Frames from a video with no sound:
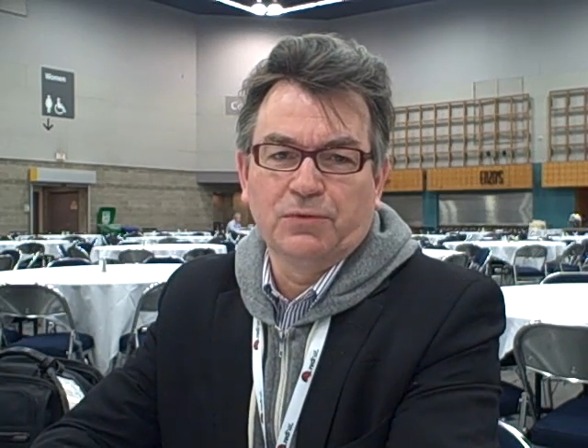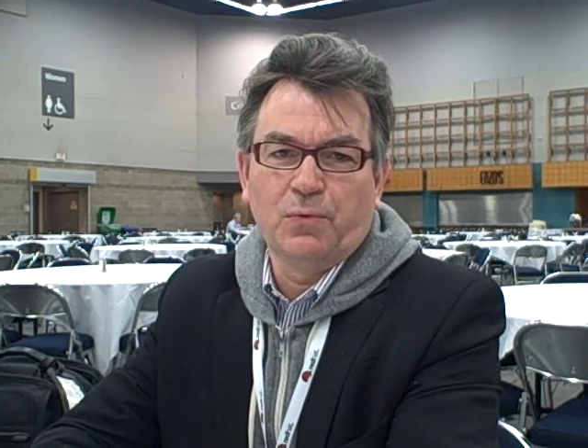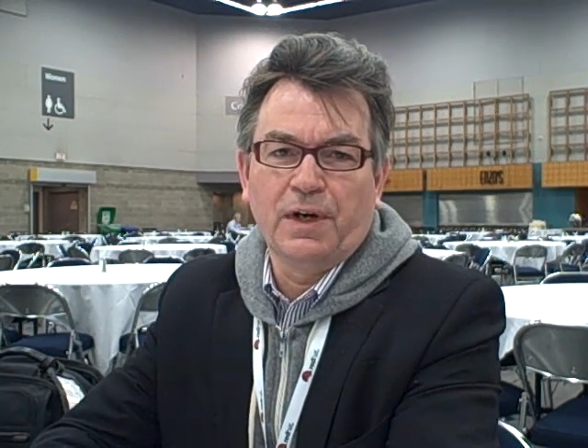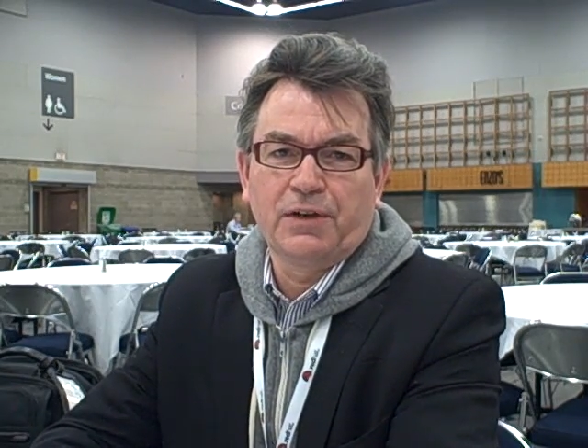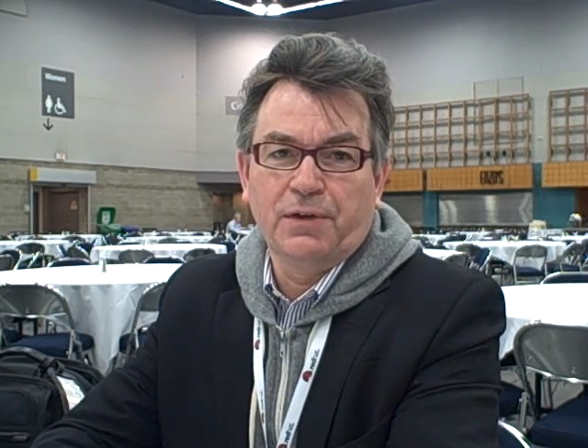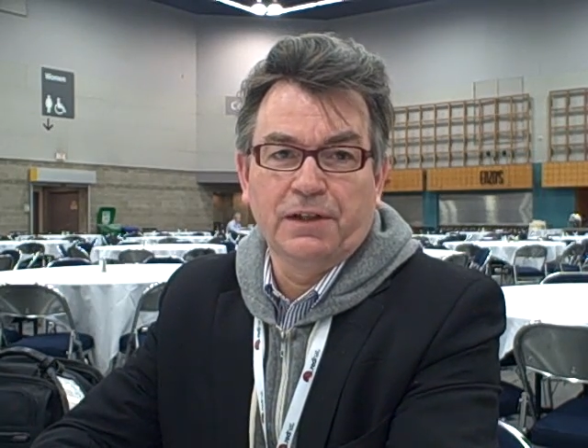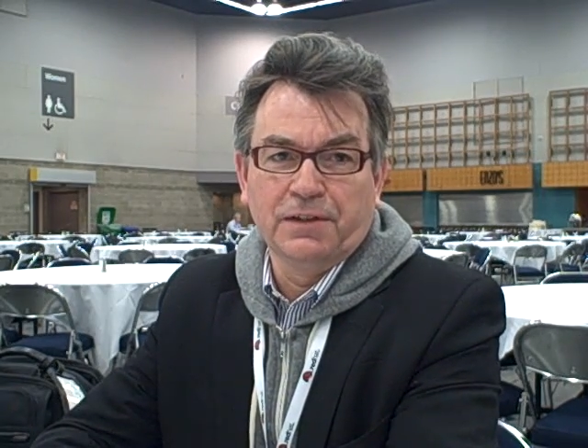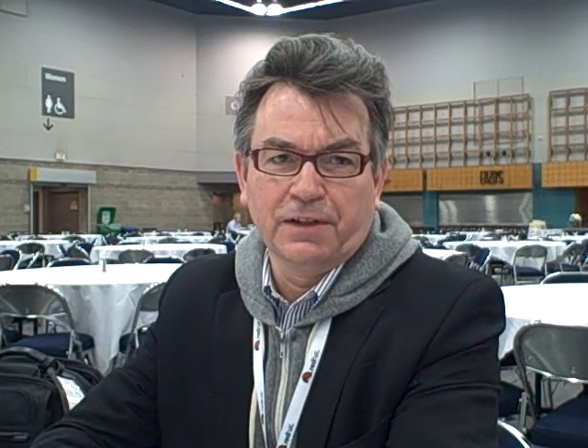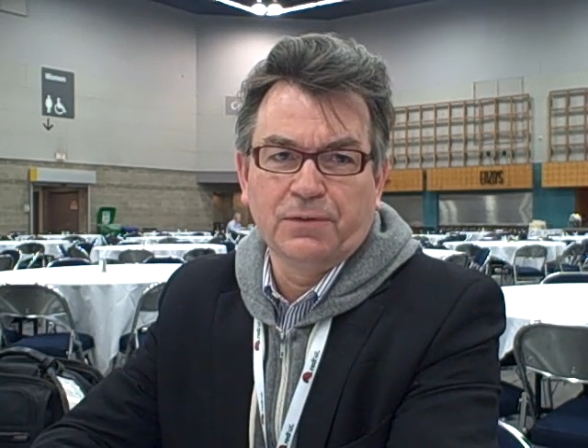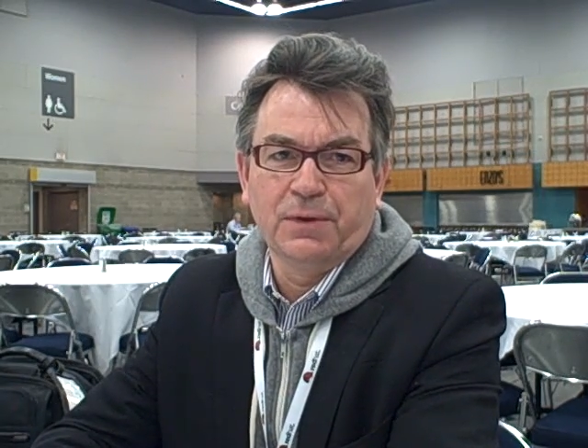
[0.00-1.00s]
so why create
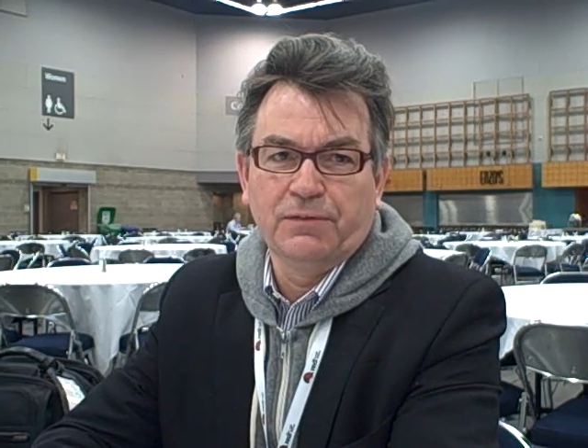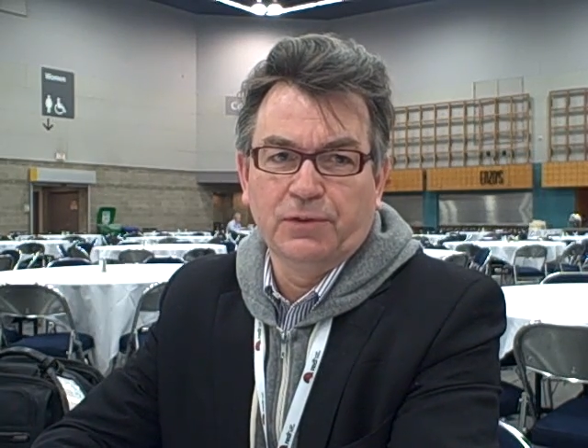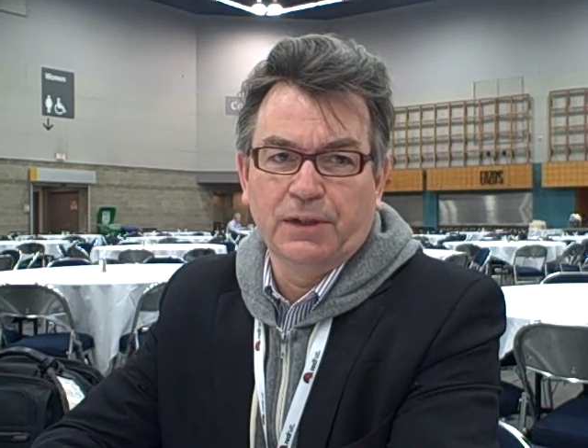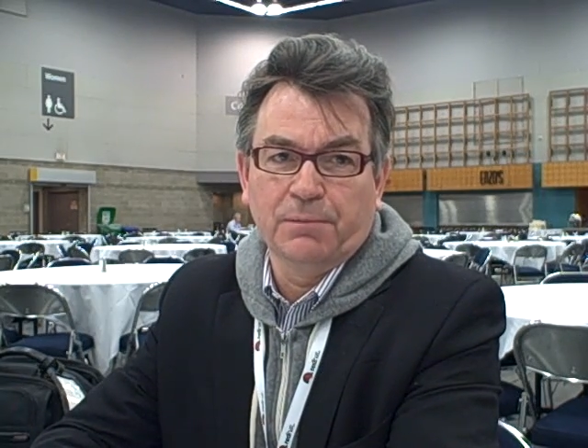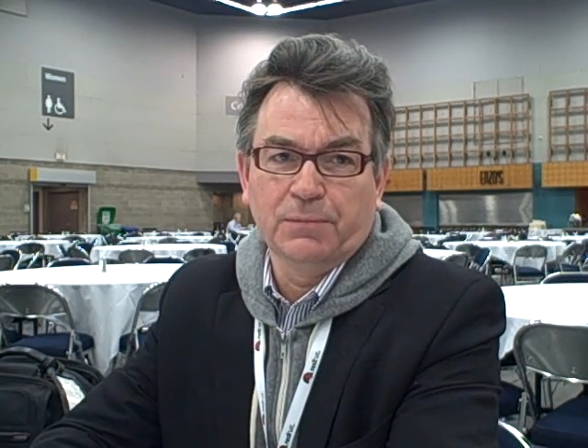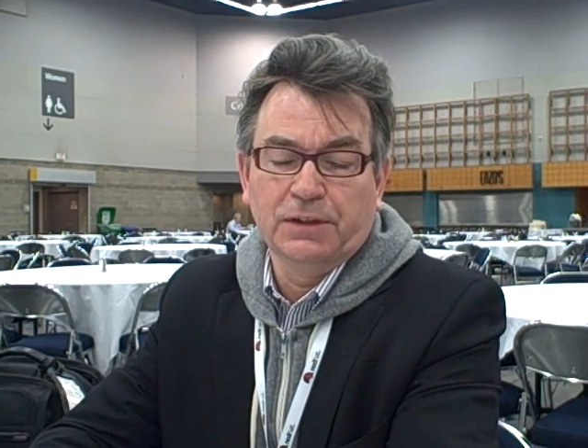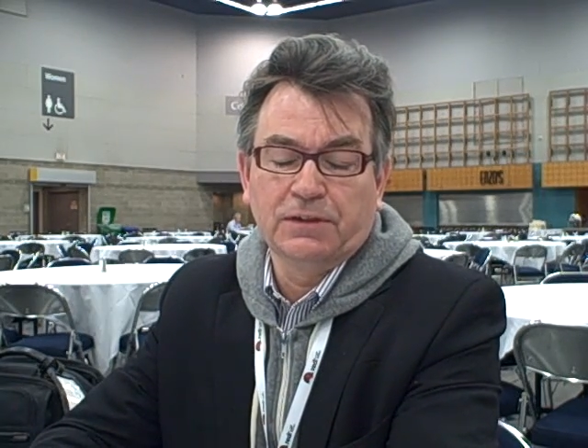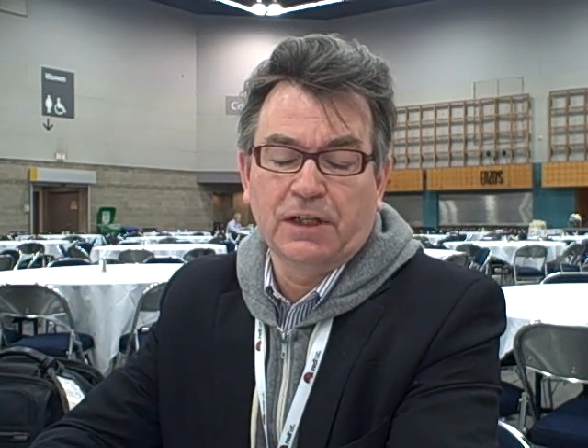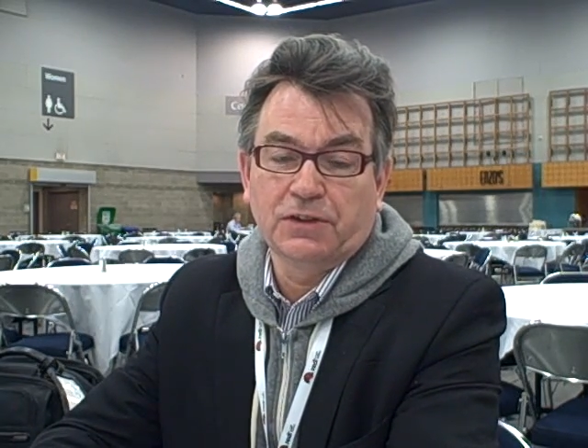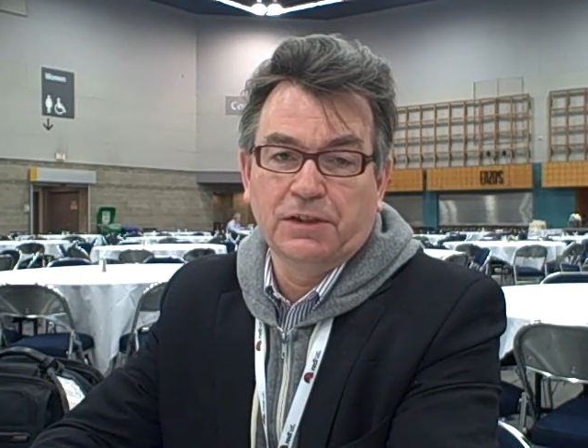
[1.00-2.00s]
another way of doing that? But
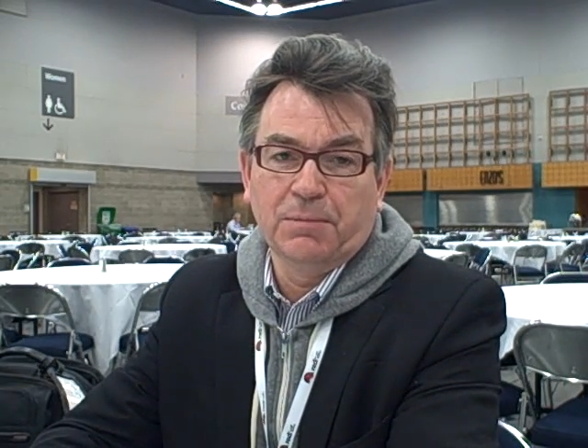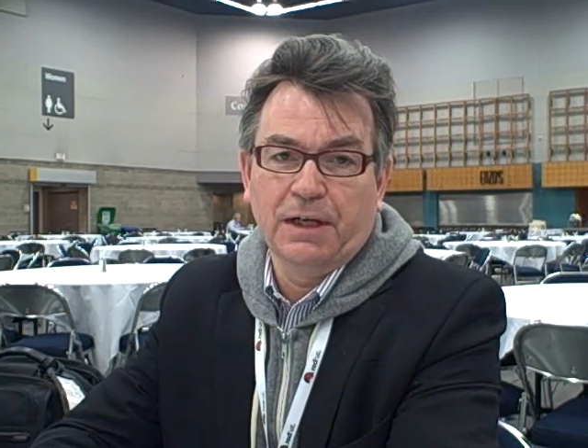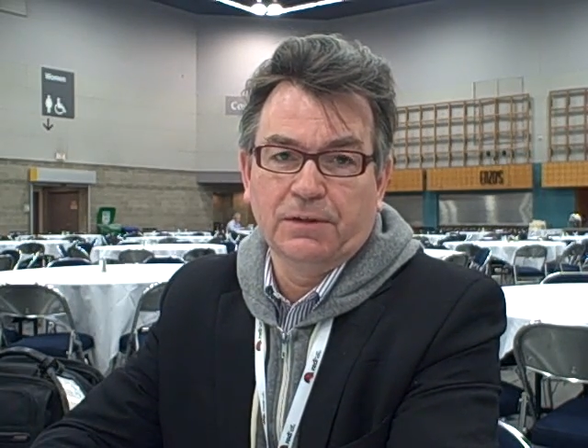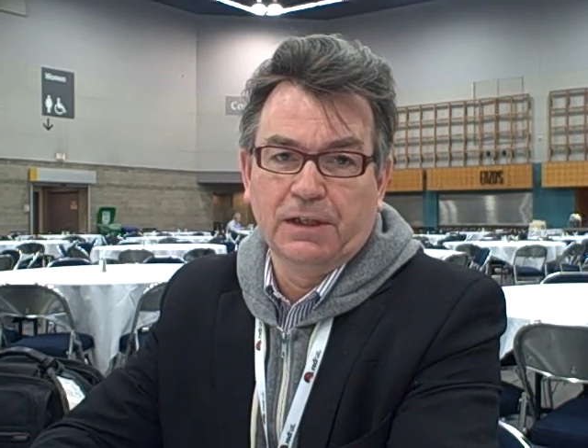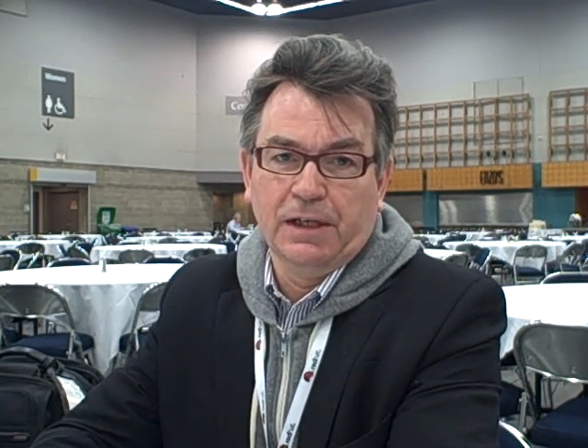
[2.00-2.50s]
it's actually about